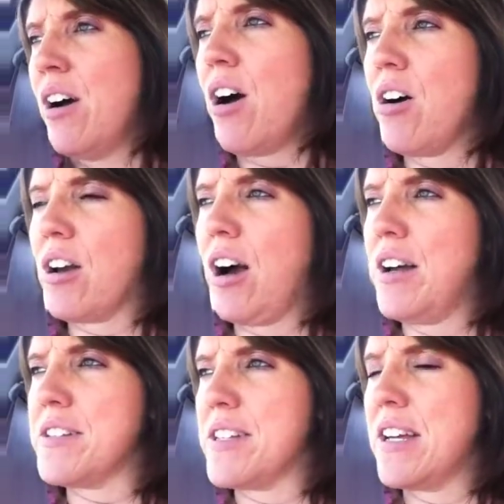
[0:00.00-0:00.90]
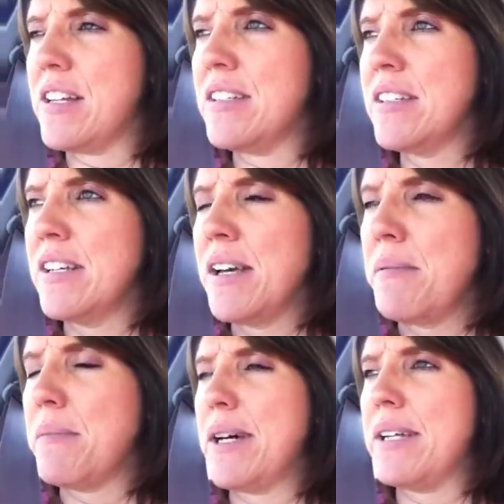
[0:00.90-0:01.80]
all caused it,
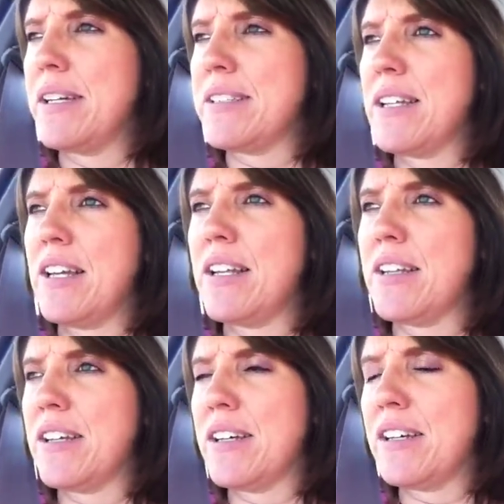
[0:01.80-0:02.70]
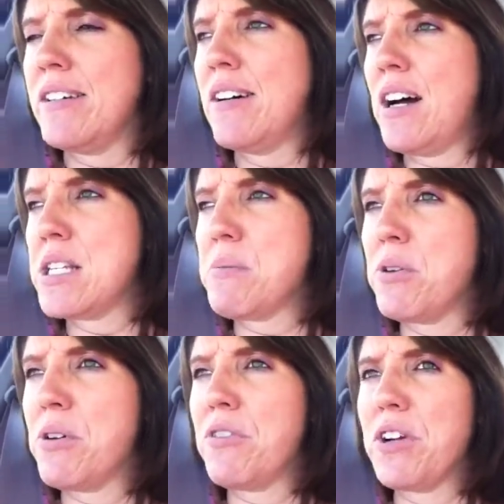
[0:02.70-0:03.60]
but I stayed in the
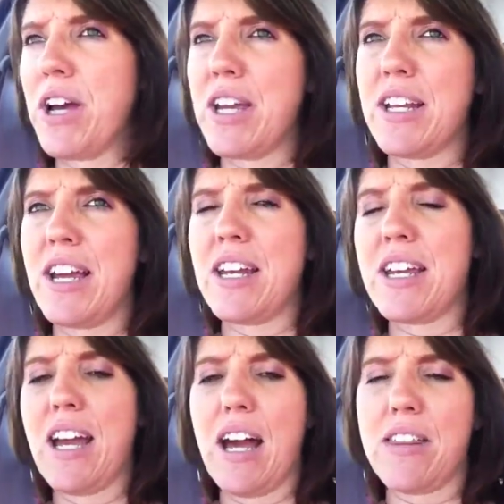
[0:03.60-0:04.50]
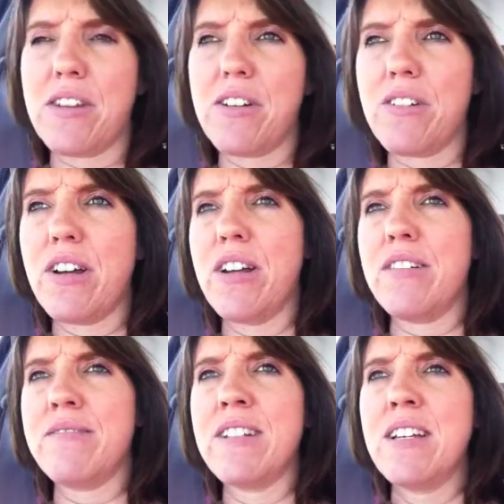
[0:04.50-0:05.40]
hospital overnight, and I had a catheter
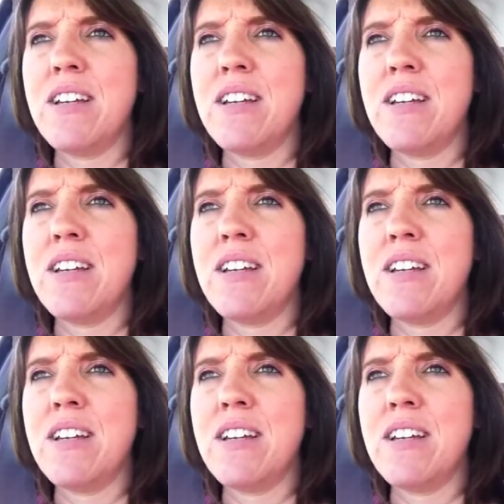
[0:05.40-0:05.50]
in